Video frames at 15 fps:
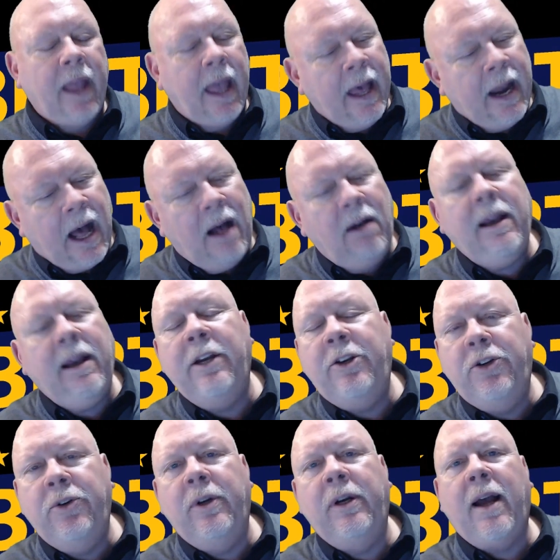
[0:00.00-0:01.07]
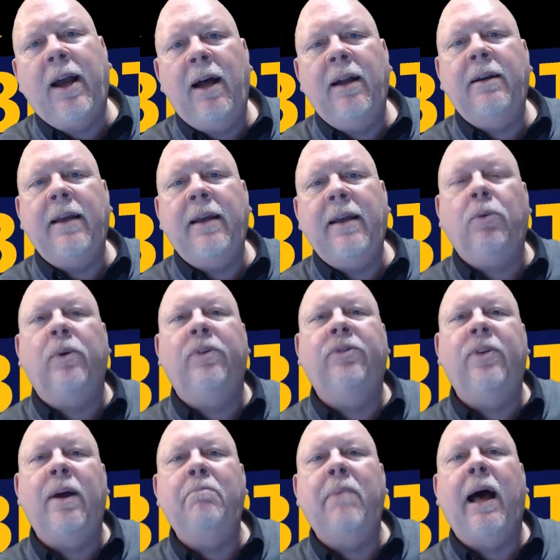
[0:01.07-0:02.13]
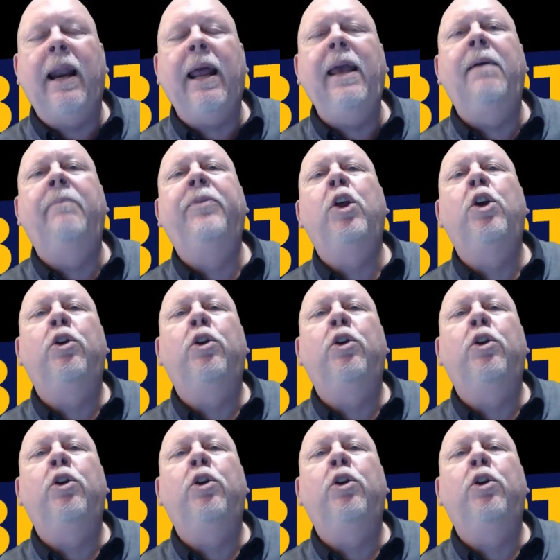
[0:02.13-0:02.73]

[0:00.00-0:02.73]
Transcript: And I'll get you in contact with somebody